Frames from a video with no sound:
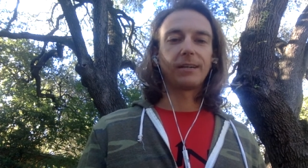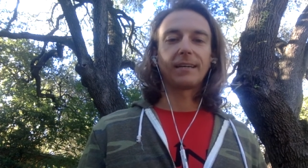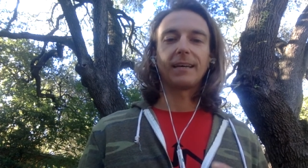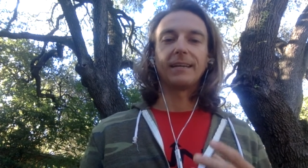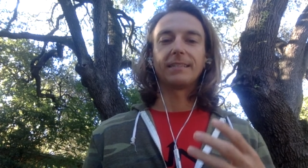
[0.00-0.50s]

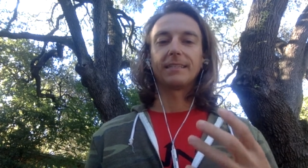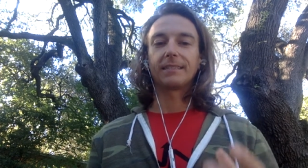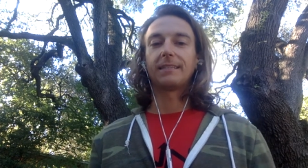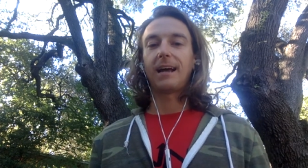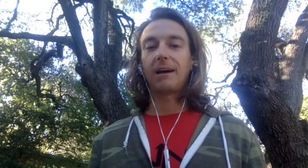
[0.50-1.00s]
Again, it
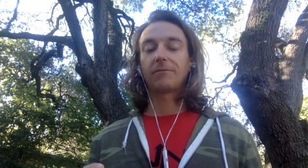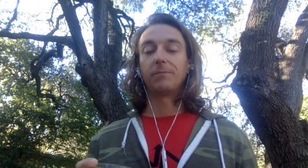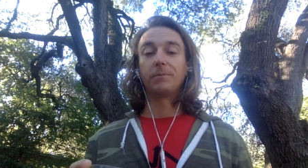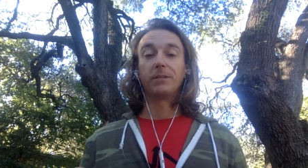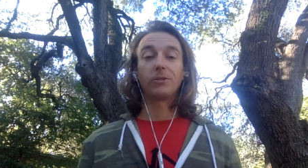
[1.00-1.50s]
doesn't have
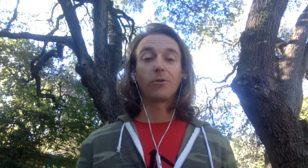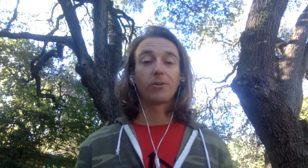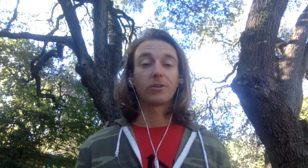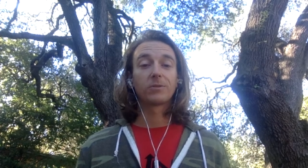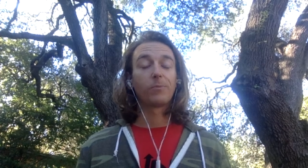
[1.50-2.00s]
to be
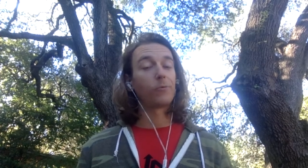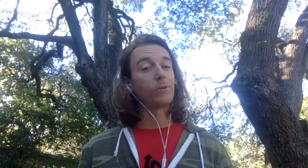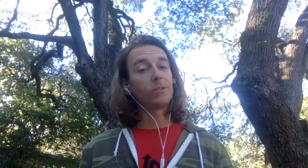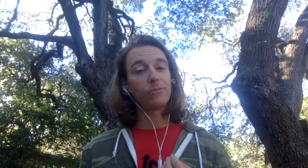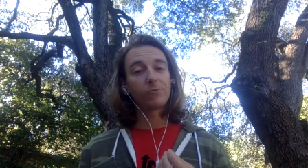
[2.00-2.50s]
yours, but
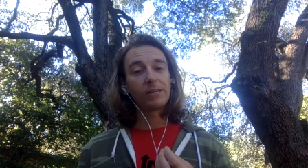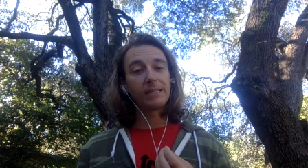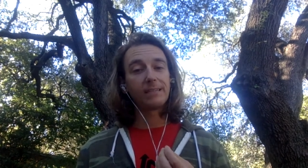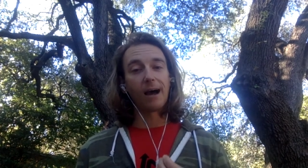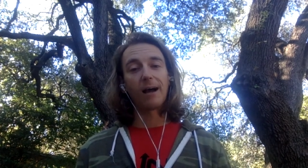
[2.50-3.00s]
when you
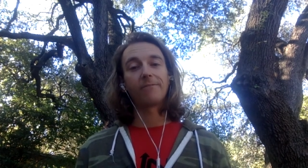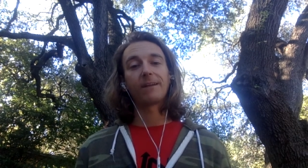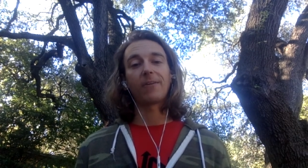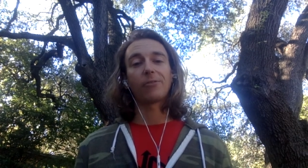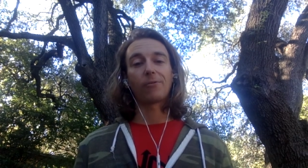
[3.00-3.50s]
really dive
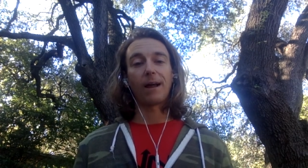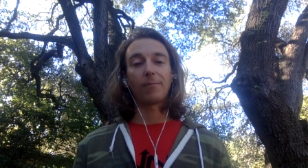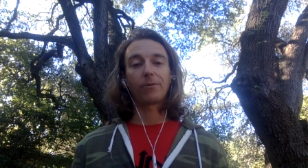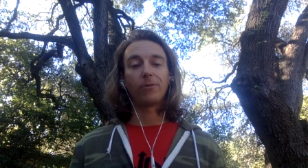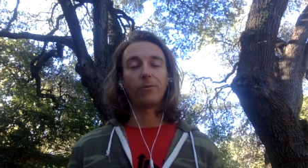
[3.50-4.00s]
down the
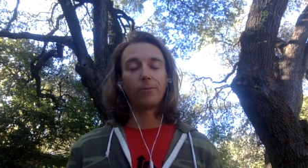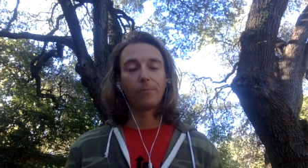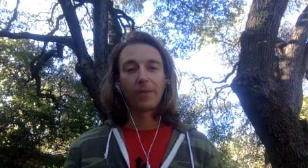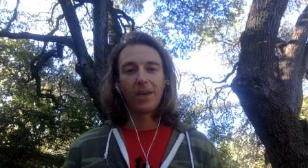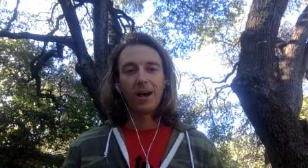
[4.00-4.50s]
rabbit hole
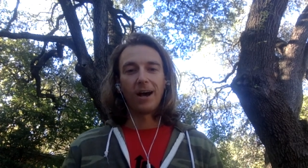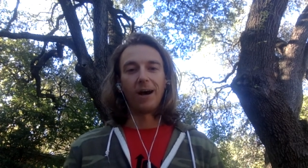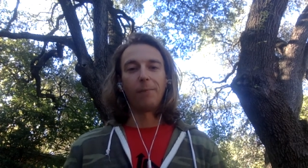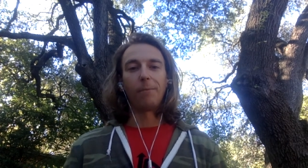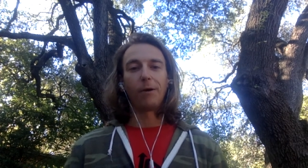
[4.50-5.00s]

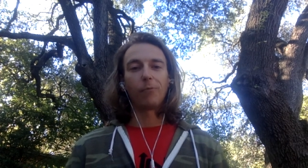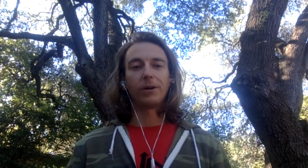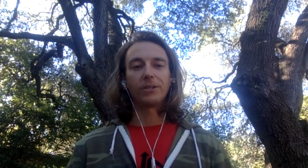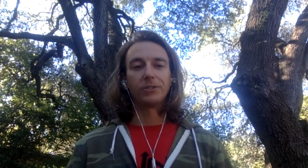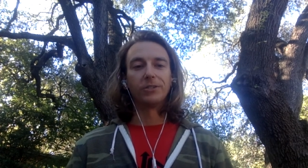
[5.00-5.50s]
uh, about
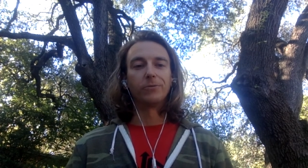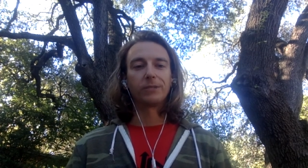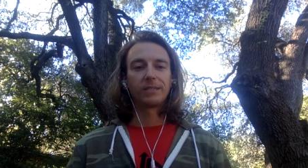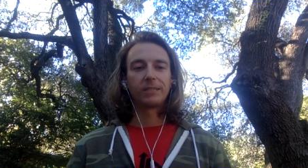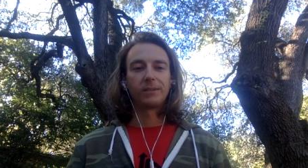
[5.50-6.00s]
what you're
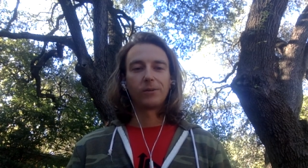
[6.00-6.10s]
doing,